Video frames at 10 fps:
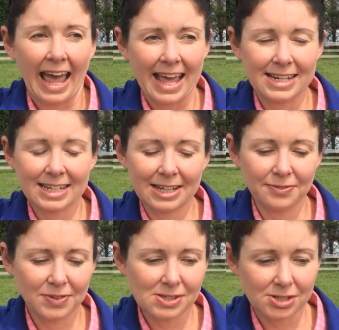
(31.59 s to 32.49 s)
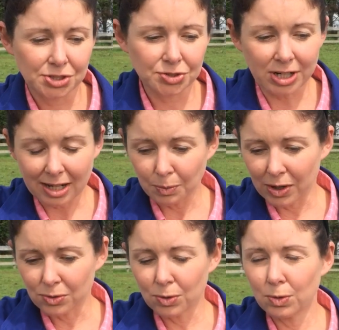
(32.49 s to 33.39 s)
And if there's a trigger
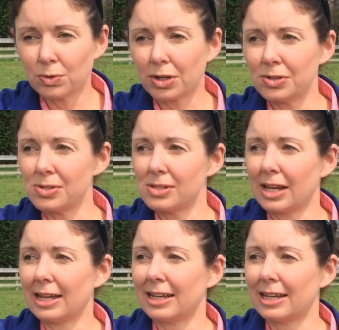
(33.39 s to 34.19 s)
where all those